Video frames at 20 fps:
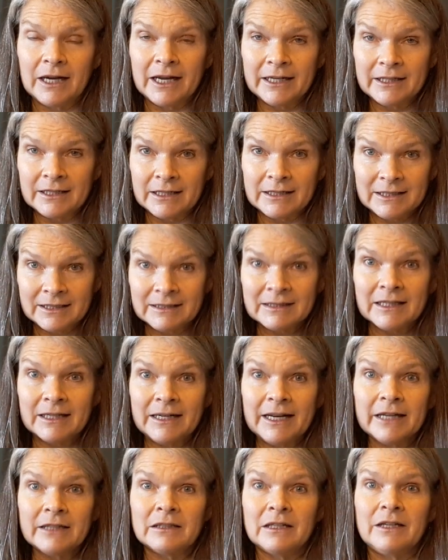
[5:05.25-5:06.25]
and
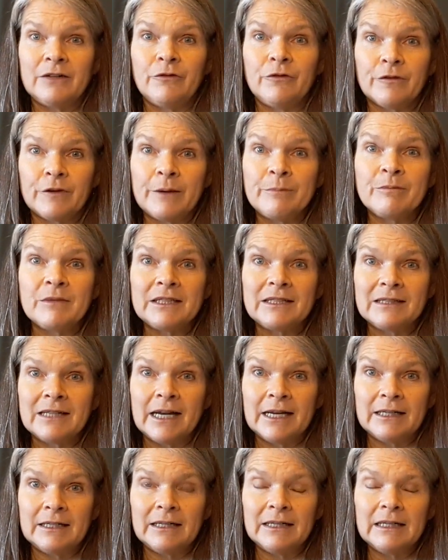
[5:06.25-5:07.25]
disconnected from the
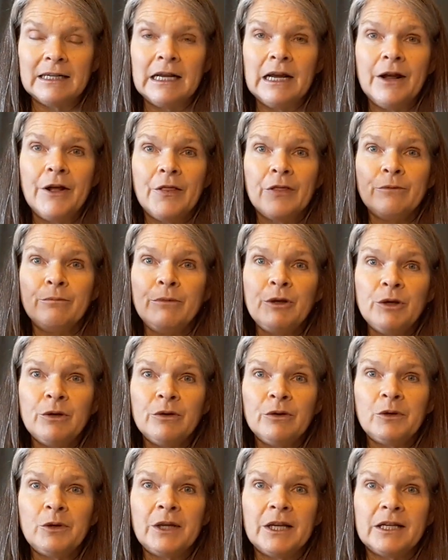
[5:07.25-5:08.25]
sun. The
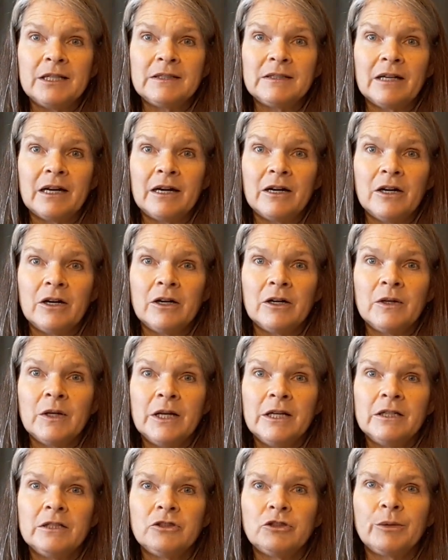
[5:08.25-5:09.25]
moon is our
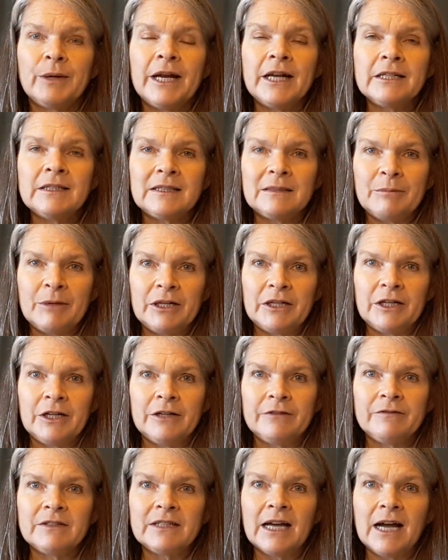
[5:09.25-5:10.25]
transmitter
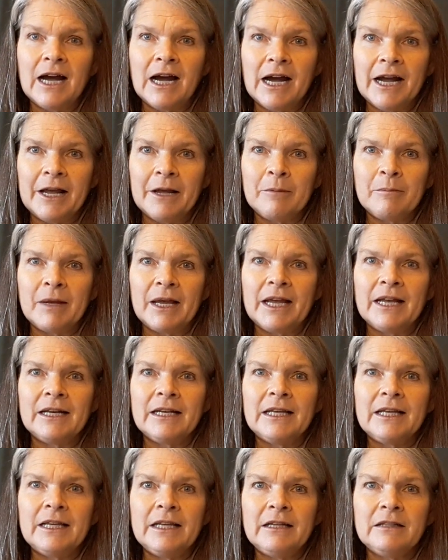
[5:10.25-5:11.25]
of time and
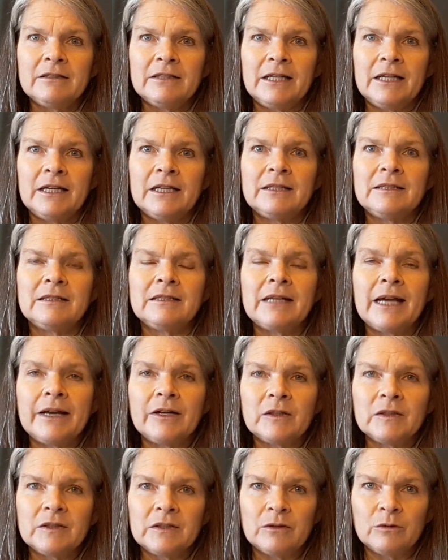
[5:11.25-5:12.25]
healing and
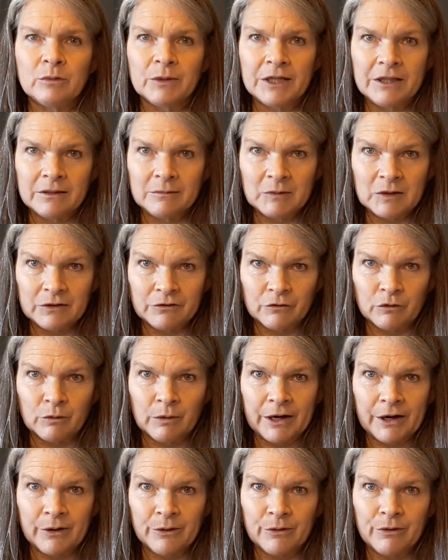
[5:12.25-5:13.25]
cycles and rhythms of
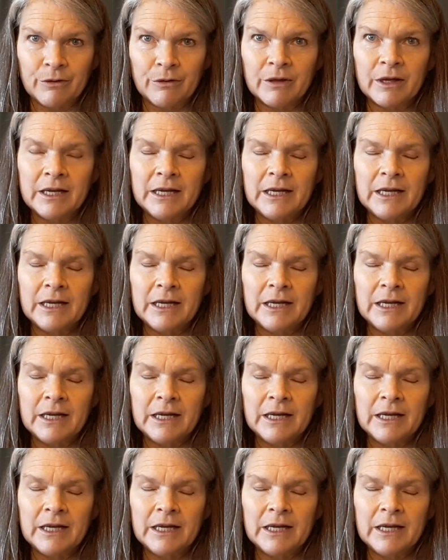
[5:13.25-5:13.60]
growth,